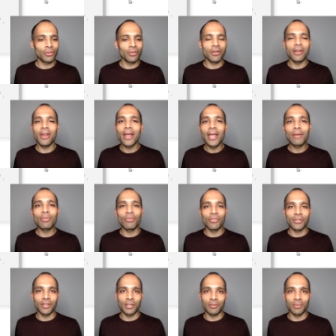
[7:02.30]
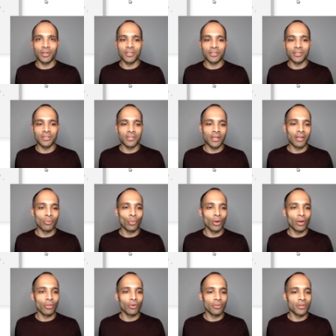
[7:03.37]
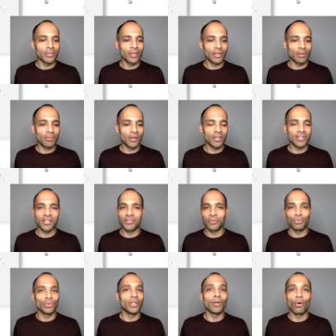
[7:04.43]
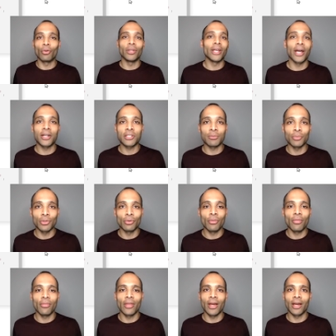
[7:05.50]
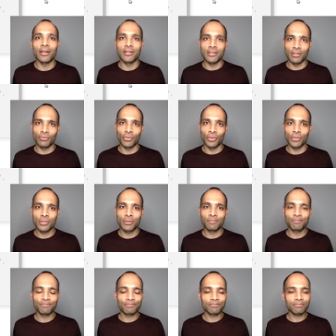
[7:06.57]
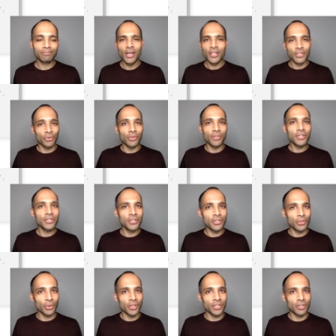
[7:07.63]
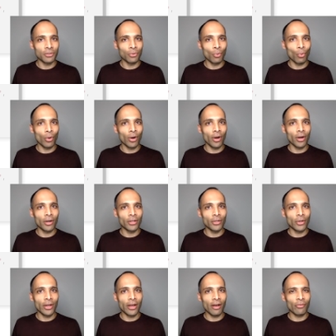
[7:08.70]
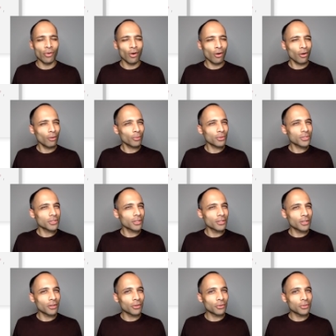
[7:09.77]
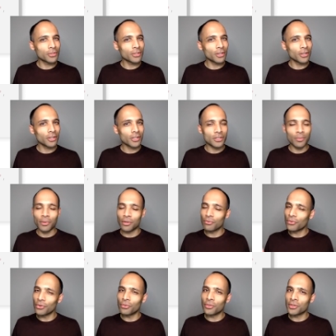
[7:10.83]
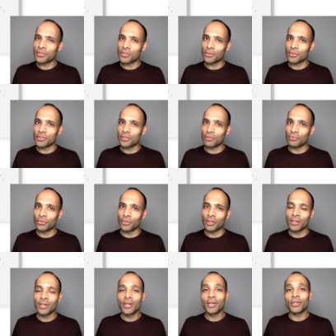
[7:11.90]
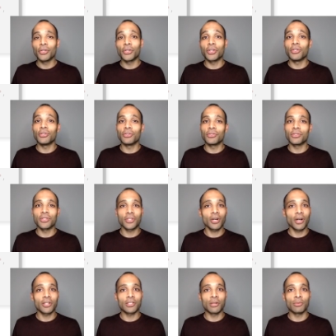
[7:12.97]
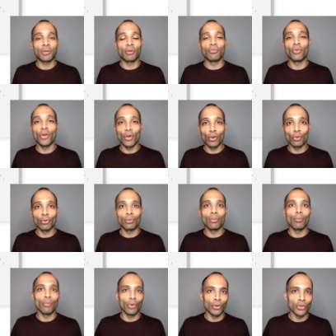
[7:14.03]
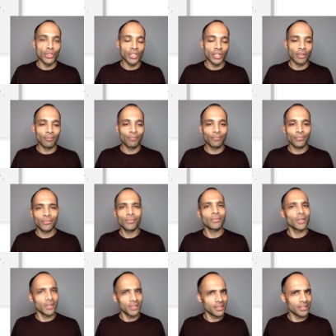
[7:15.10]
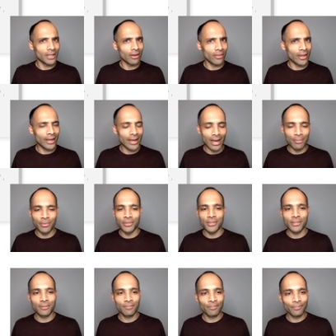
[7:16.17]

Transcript: the name of the databases and whether the database has a read-only attribute that differs. So in this situation where you have almost identical settings, but a few things that are different, you can use this concept of node merging. Let's see how that happens.